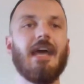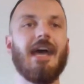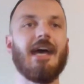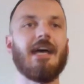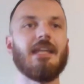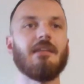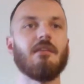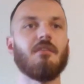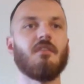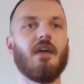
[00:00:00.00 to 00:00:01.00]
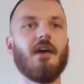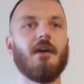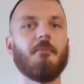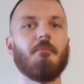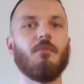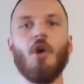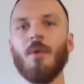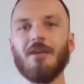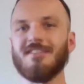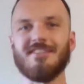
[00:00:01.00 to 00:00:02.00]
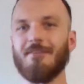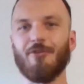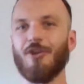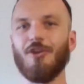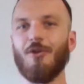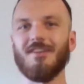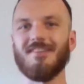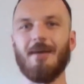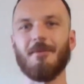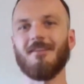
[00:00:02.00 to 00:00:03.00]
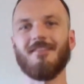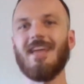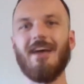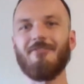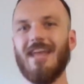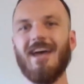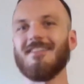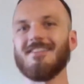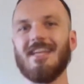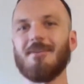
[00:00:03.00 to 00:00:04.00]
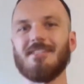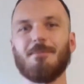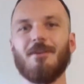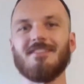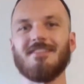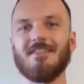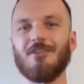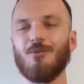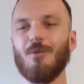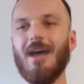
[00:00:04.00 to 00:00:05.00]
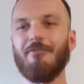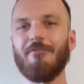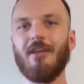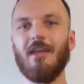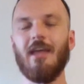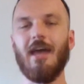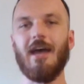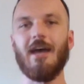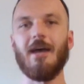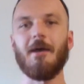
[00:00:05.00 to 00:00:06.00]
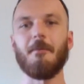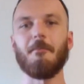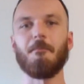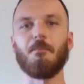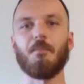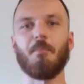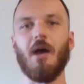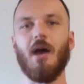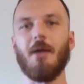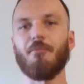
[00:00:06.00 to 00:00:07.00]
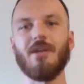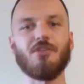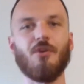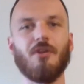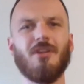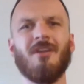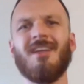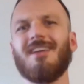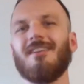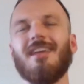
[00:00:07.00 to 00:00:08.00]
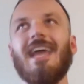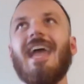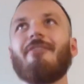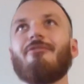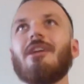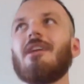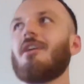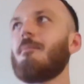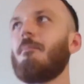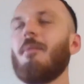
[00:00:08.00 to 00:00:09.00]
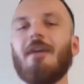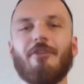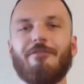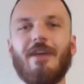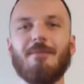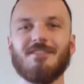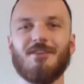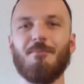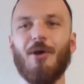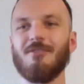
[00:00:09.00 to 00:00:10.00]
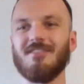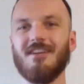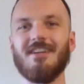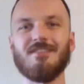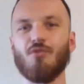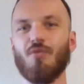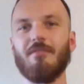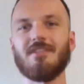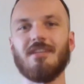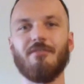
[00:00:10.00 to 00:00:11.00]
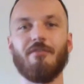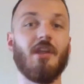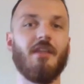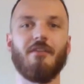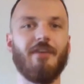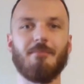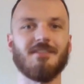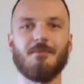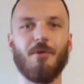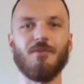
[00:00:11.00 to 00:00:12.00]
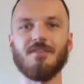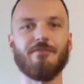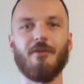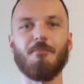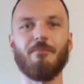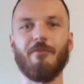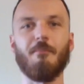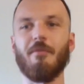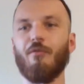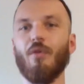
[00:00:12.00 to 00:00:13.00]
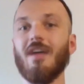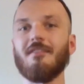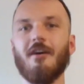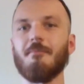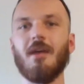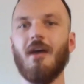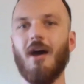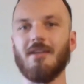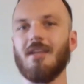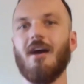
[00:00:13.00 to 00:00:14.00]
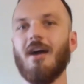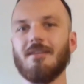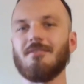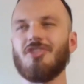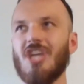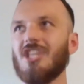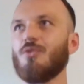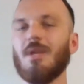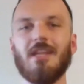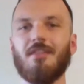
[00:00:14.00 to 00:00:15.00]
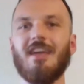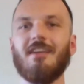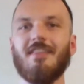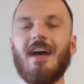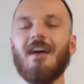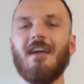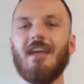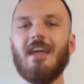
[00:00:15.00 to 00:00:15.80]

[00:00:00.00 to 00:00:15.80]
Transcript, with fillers: And um, no one else is ever going to notice that because they haven't had the same experiences that you have. Um, but I'm pretty sure, you know, like like every every famous composer is derivative of another famous composer from from before their time. I I genuinely think that.